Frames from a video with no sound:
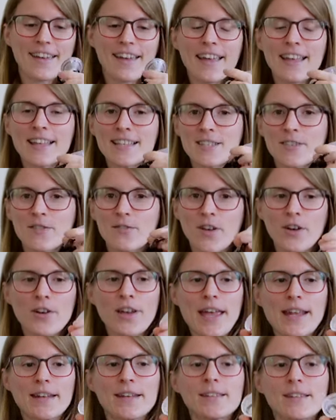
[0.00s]
it's very
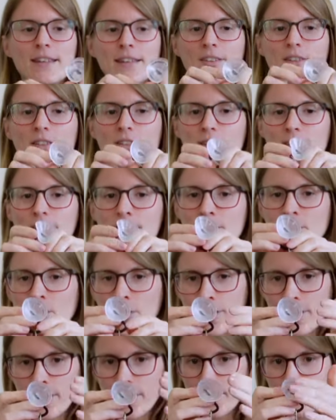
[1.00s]
handy that it
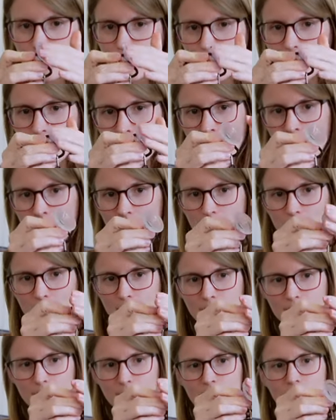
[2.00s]
got a thingy.
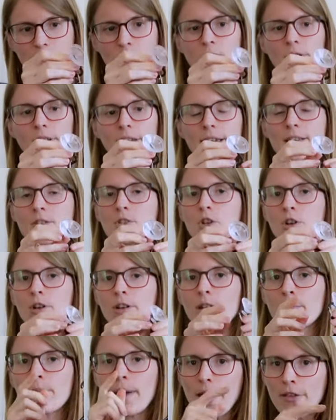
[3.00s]
So in case you're
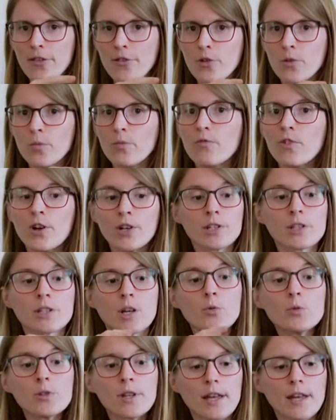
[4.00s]
in a bathroom where they
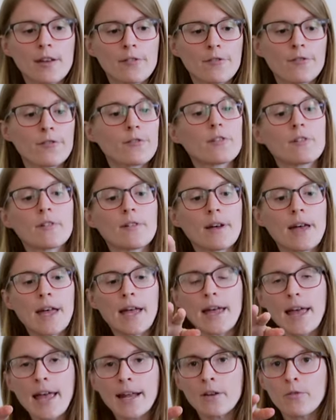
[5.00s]
don't have
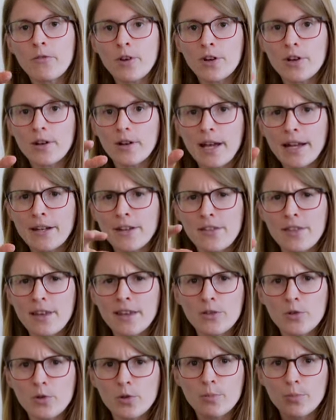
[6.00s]

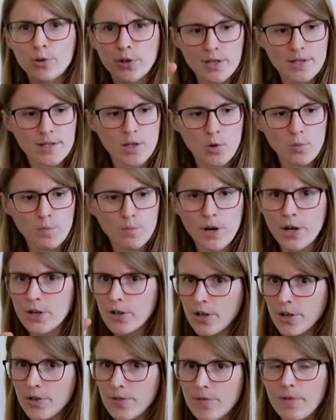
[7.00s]
anything to put the soap bar
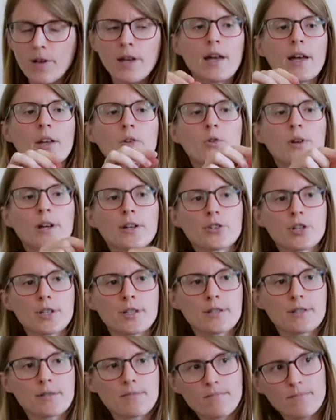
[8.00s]
on, you can
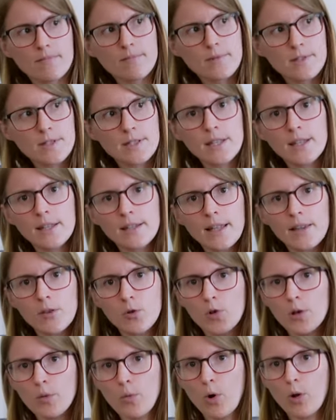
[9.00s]
just stick that
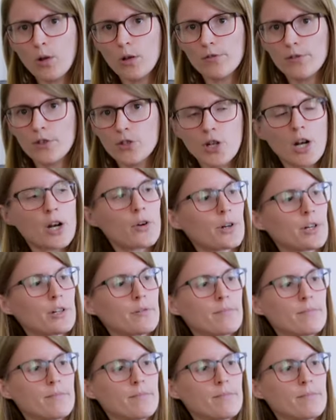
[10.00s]
to the wall of the shower.